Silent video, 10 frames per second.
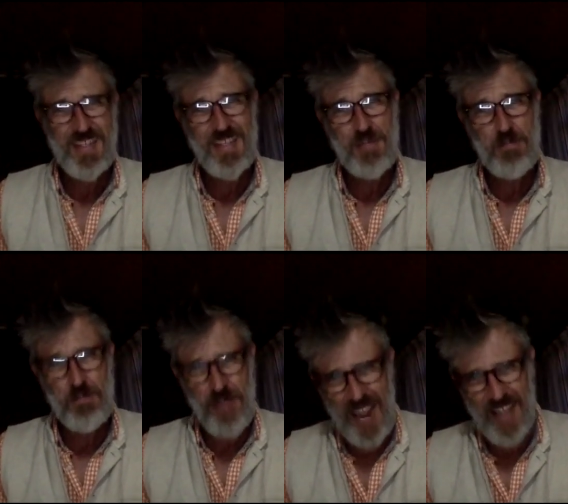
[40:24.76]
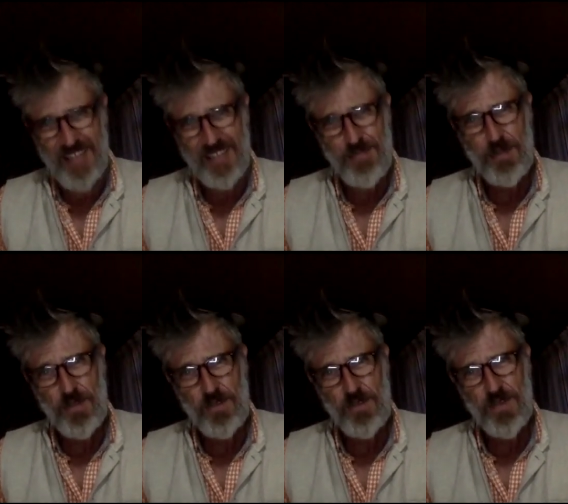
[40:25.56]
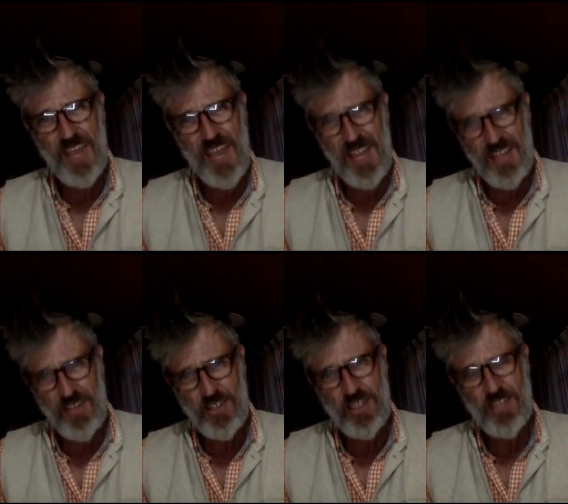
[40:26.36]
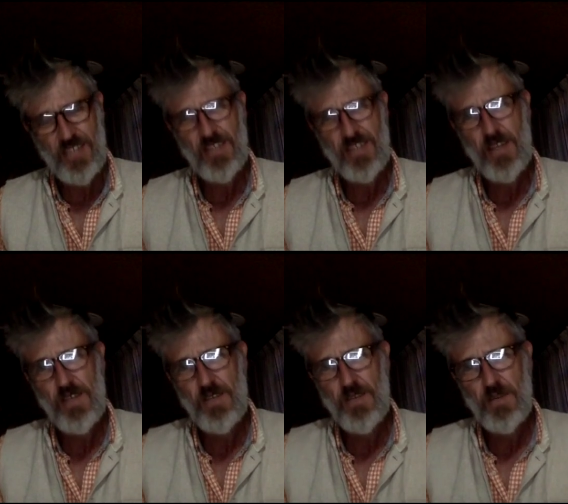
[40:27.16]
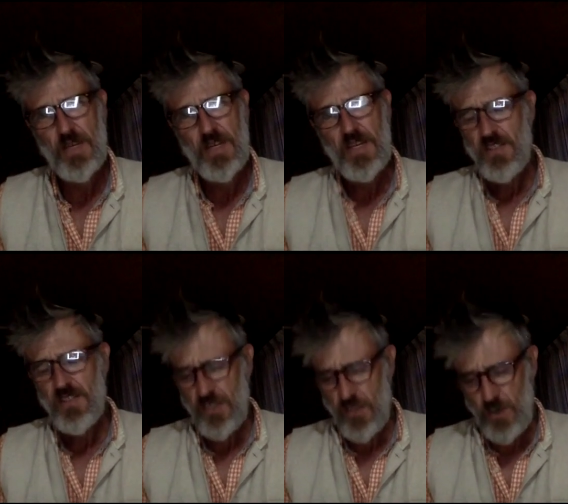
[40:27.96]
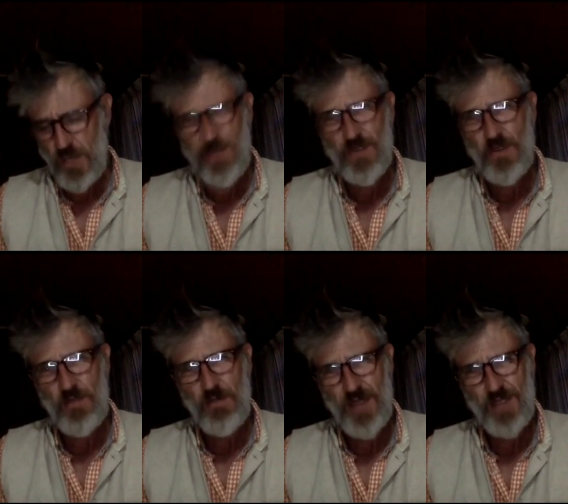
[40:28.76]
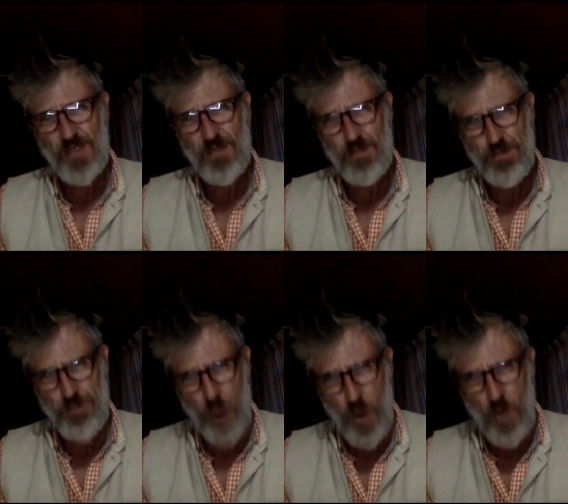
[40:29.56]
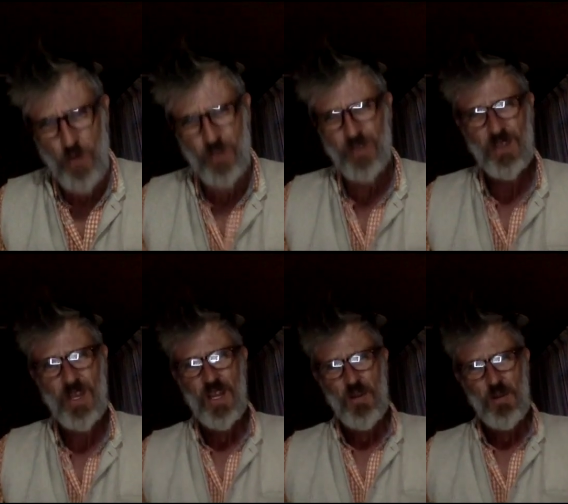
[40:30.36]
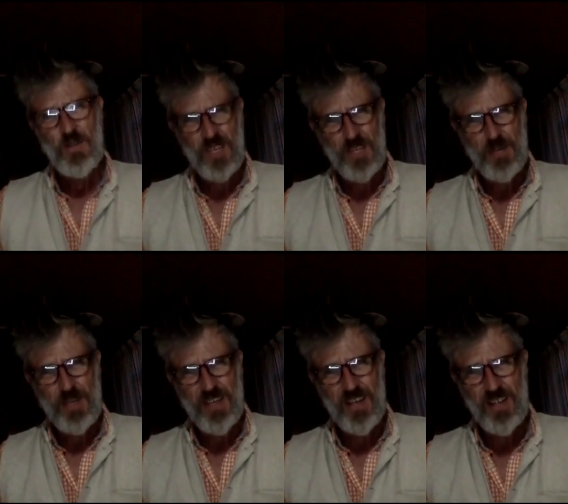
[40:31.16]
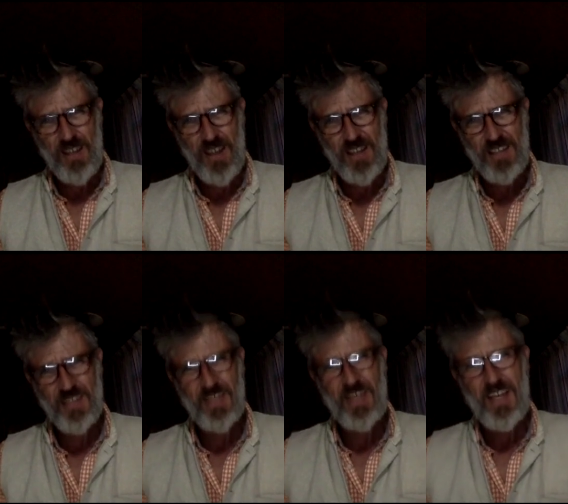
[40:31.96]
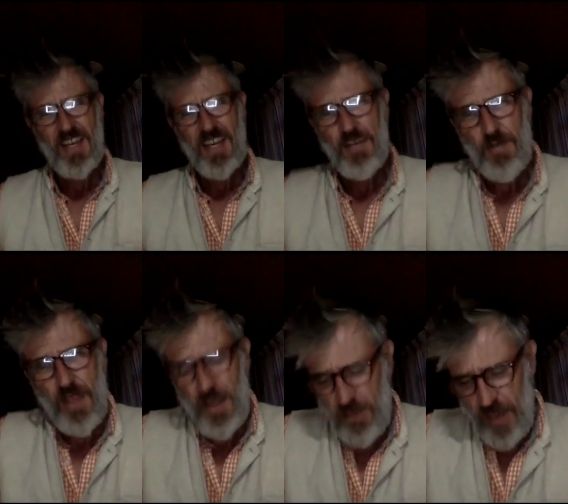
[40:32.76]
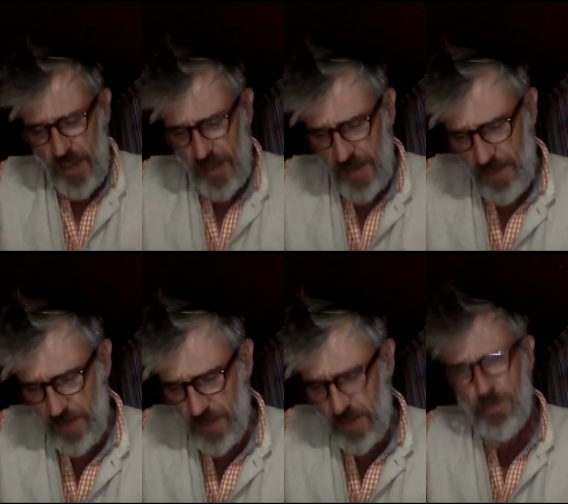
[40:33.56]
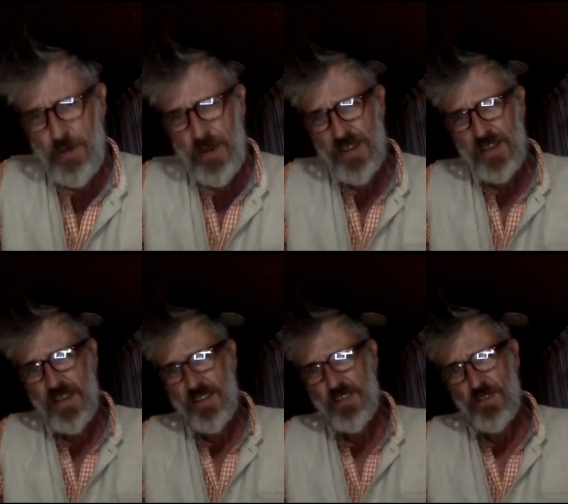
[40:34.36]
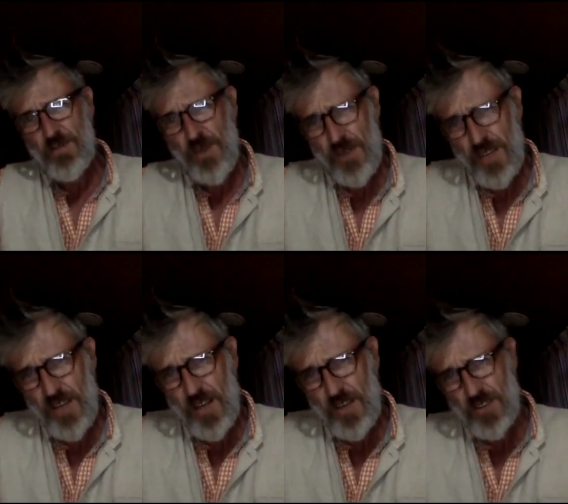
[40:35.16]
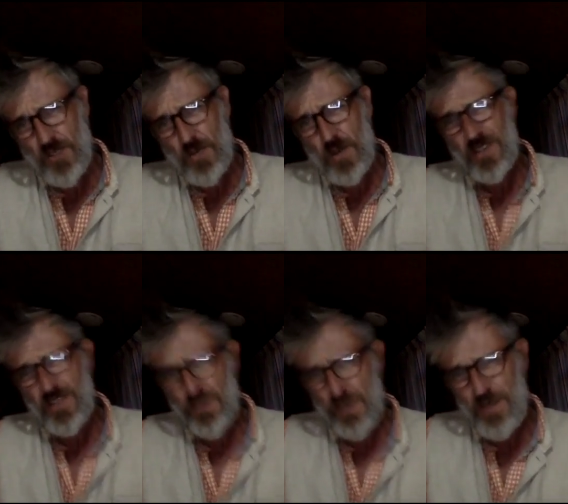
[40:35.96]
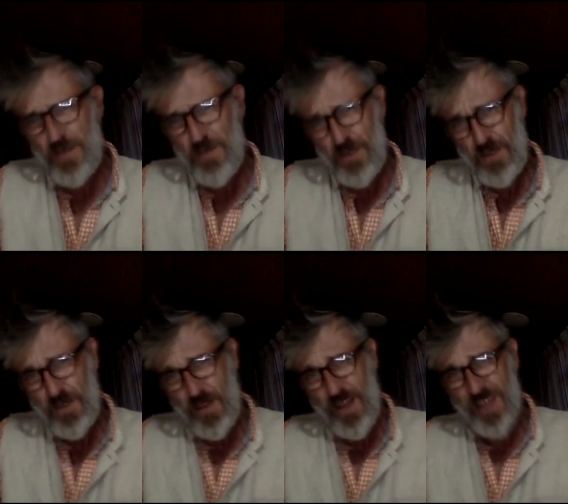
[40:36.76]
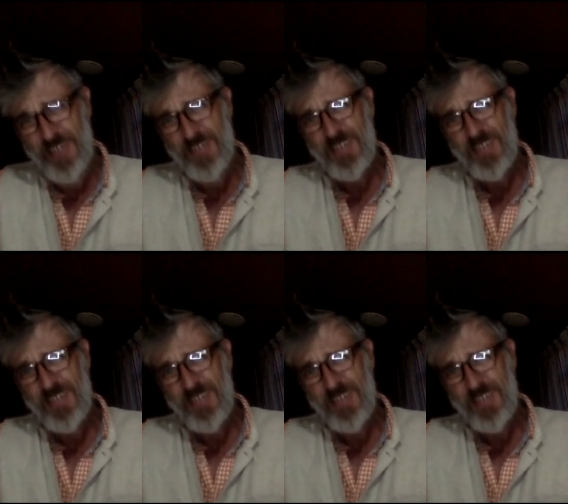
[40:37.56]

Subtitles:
in mass because of the energy inside of them to the equivalent of massive boulders, which are going to be collided and having a combined collision of very close to twice the speed of light,